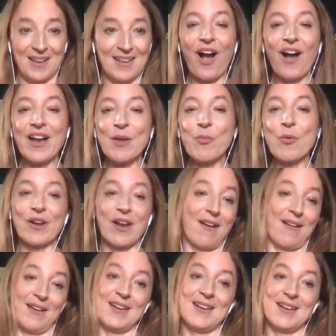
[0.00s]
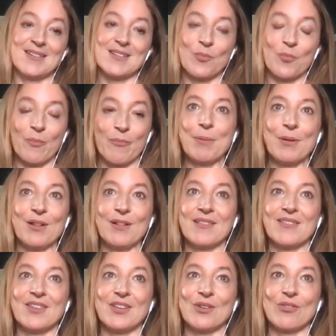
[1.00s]
I would like
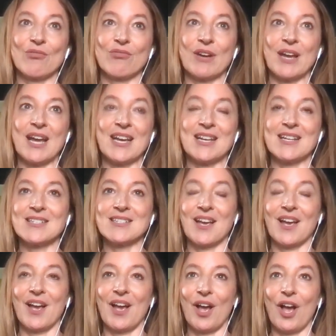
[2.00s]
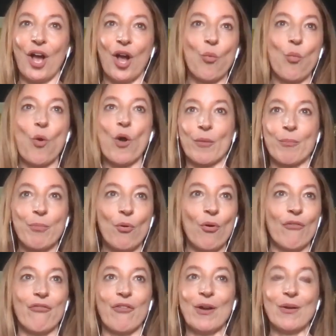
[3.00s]
people to create a
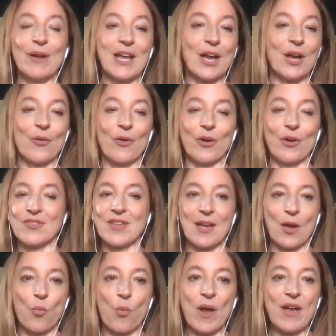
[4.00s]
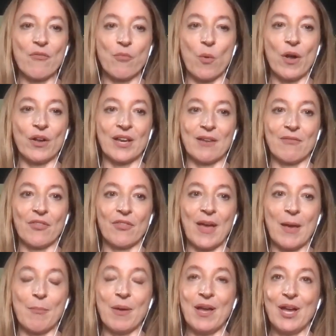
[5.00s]
work portfolio or a way of
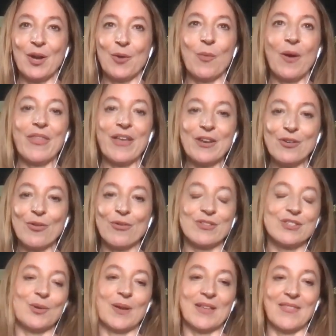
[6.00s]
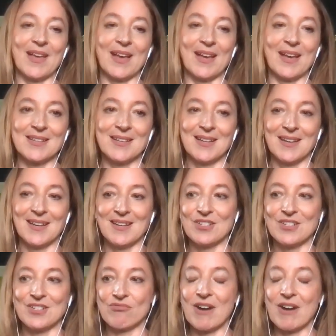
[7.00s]
working for them where they're not doing that
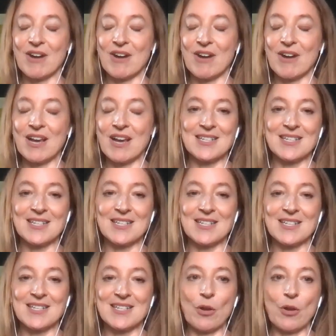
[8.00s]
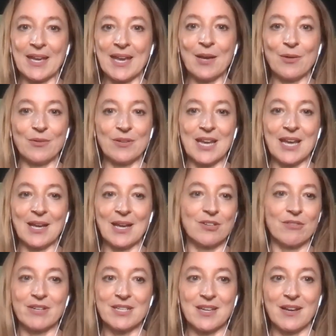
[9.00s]
dreaded claustrophobic
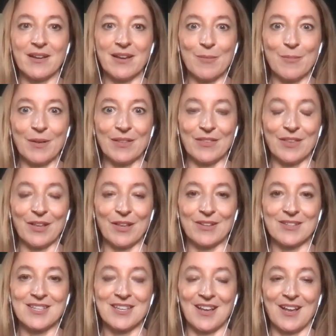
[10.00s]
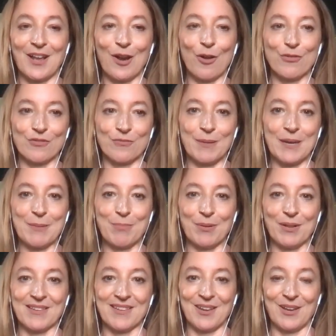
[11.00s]
countdown to retirement that a lot of
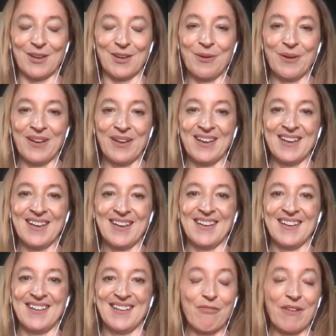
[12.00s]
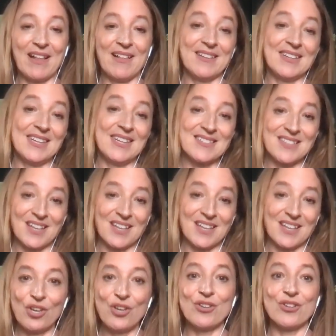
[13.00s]
people do, that they feel,
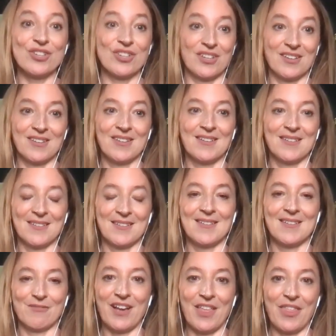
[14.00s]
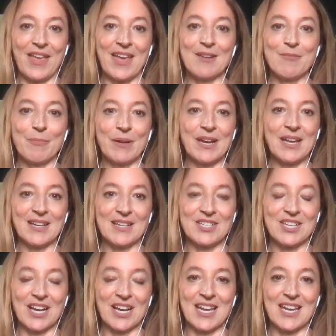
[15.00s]
yes, I could retire then, but
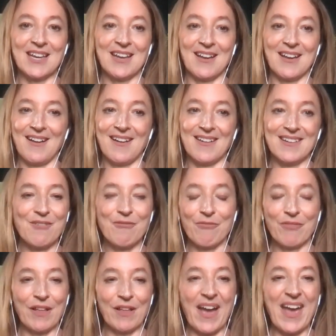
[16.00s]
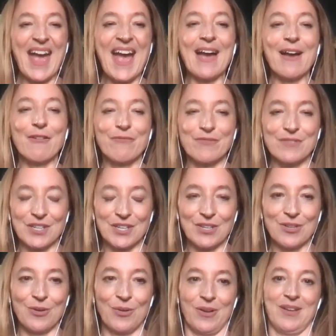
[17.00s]
actually I don't feel that I
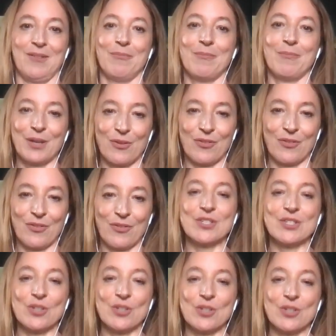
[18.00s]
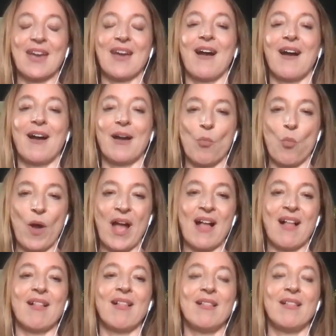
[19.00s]
have to, because I'm enjoying it,
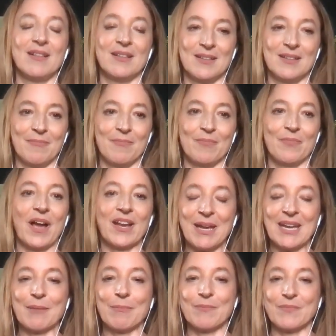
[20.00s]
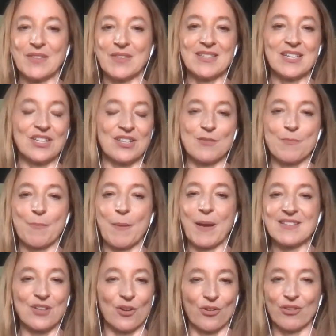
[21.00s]
I'm well, I can make
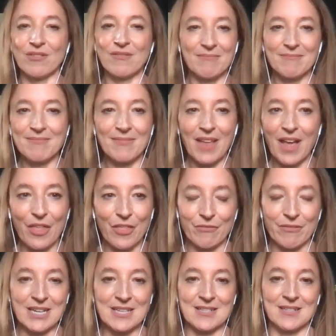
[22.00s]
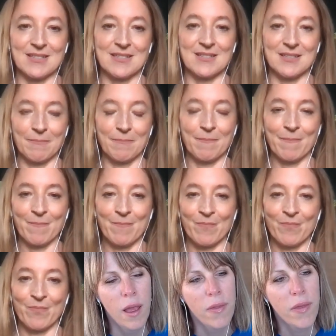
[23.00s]
decisions based on other reasons.
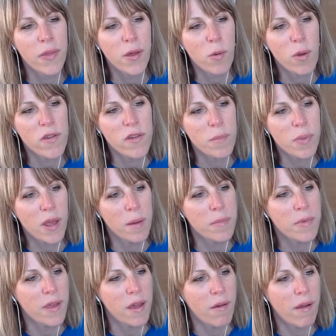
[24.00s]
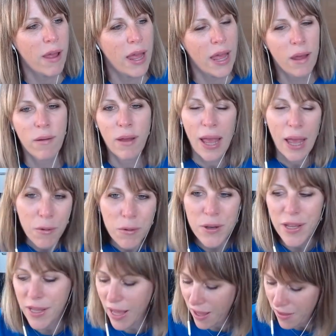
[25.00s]
Then the question becomes, Sarah, how
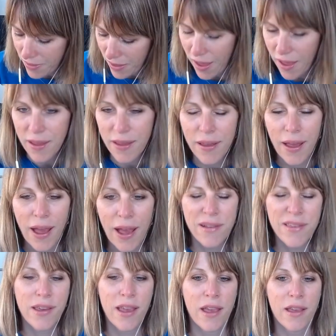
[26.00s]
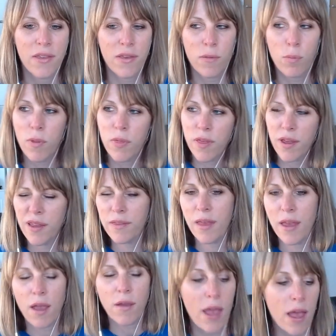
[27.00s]
do you get there? How do you get, because it's one thing
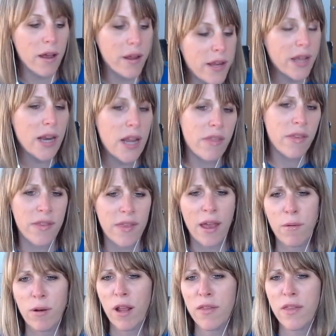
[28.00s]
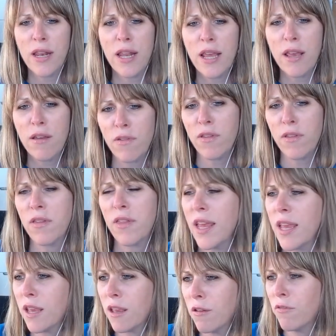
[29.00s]
saying, okay, ideally this is how I'd like to live and
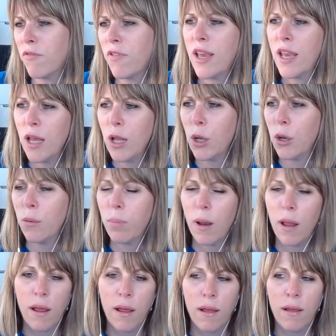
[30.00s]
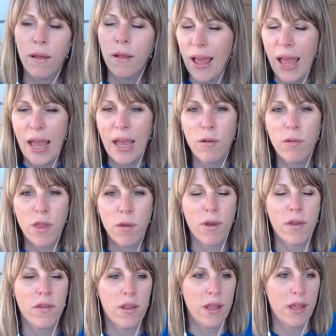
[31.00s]
think and feel and blah. How do you
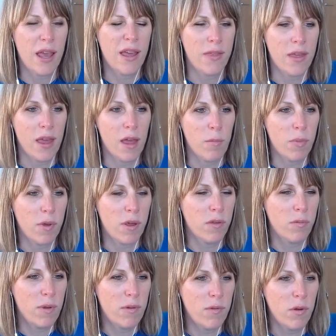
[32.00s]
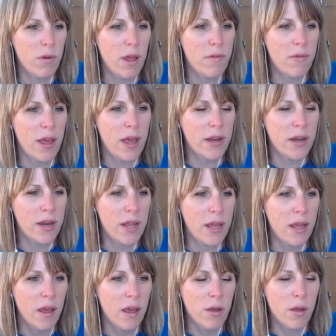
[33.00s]
actually get there? Because we've not ever had
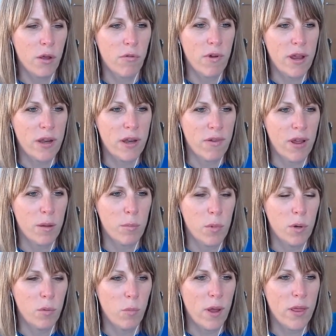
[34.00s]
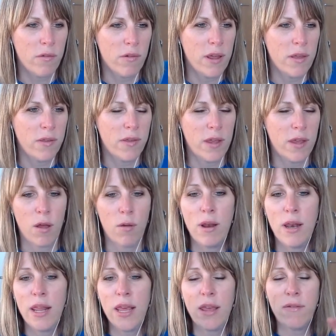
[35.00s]
any career development, whether it's,
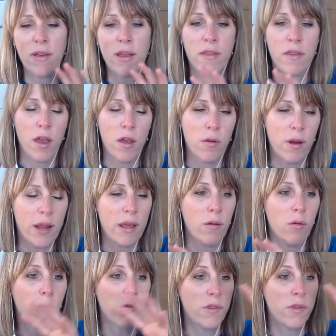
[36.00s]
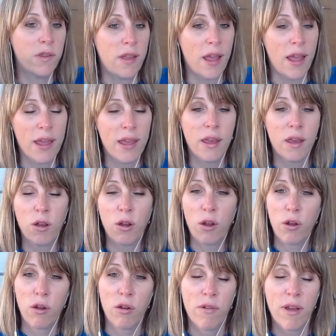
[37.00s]
leaving totally or staying and
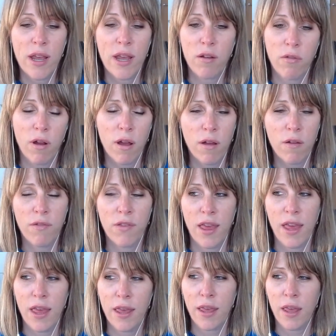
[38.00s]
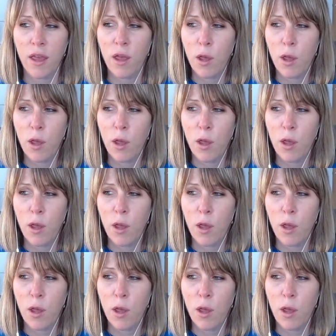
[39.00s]
career crafting.